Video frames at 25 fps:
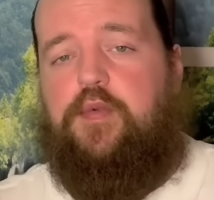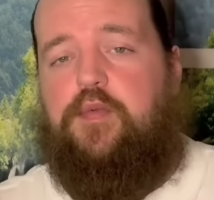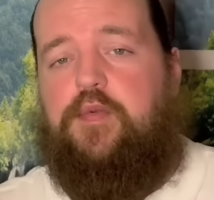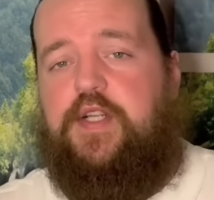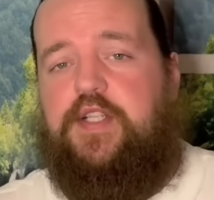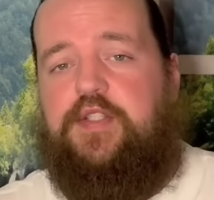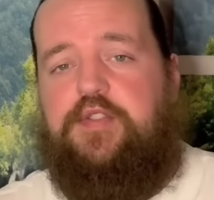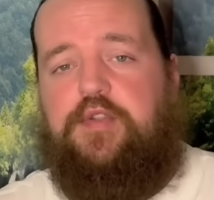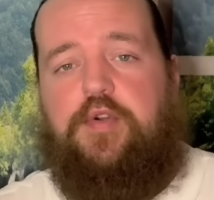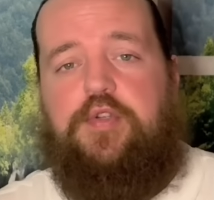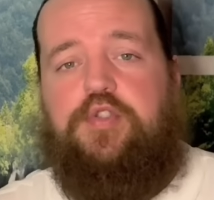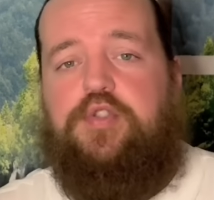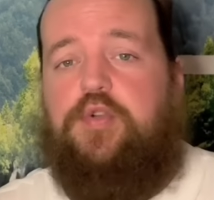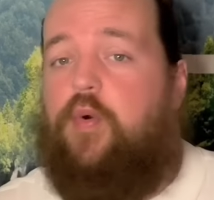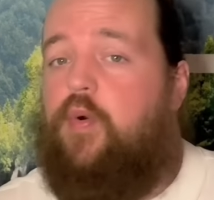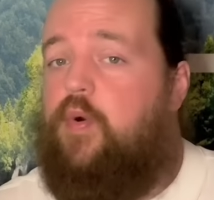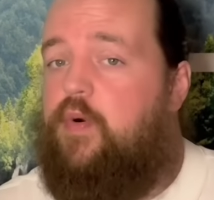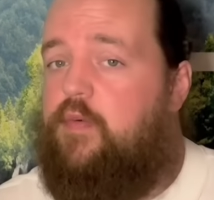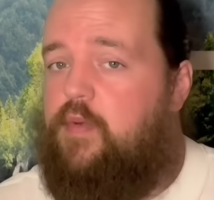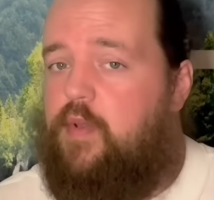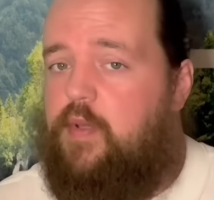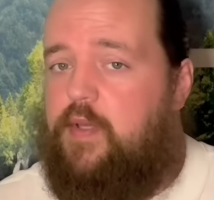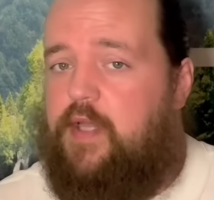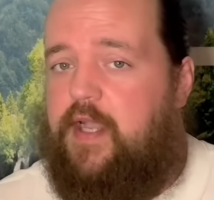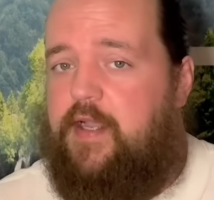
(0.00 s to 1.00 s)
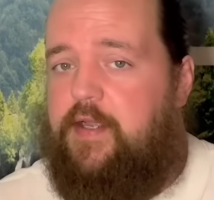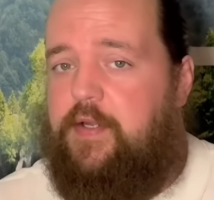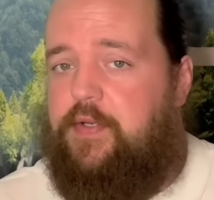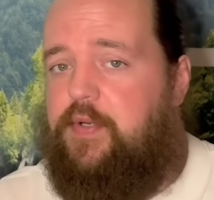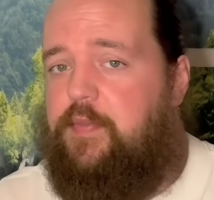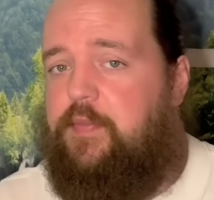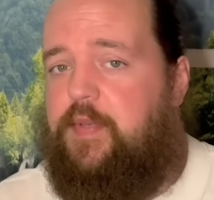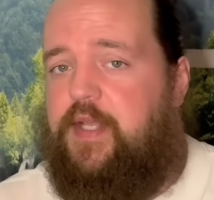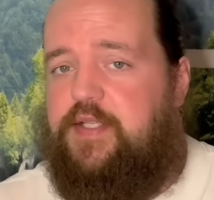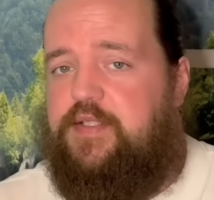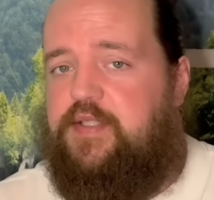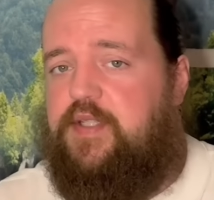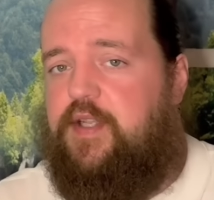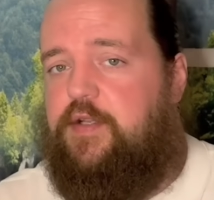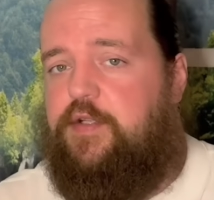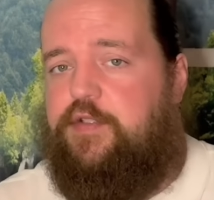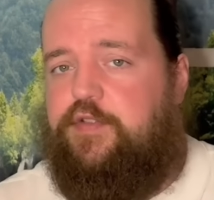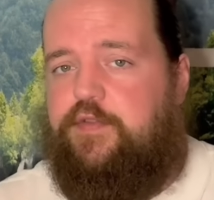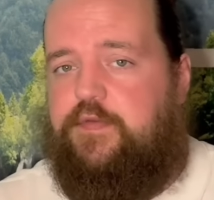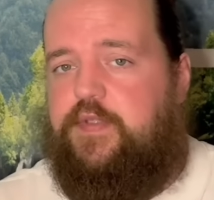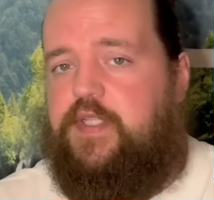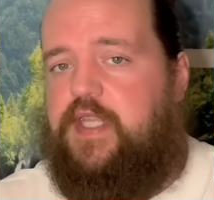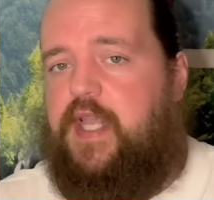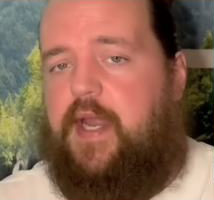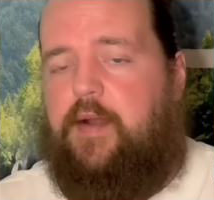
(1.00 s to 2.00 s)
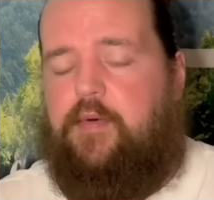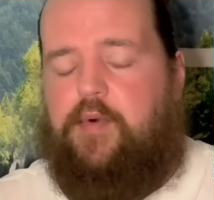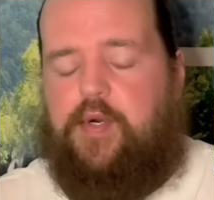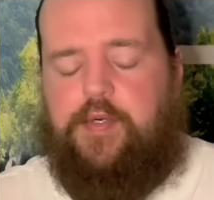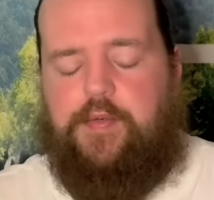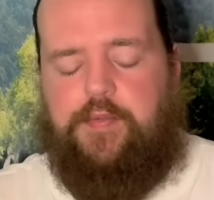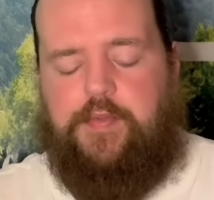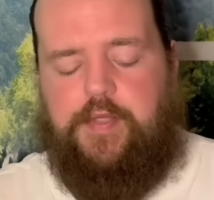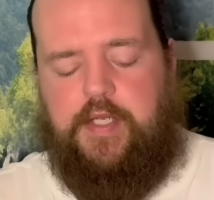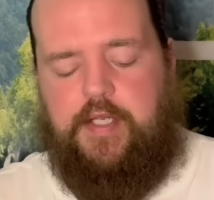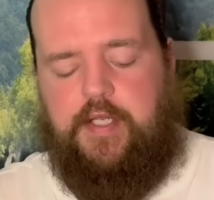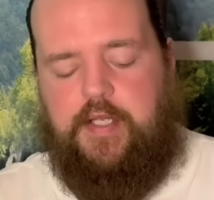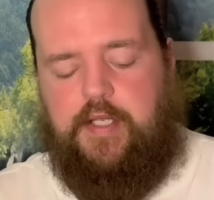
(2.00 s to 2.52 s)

research or rely on your base knowledge of tarot,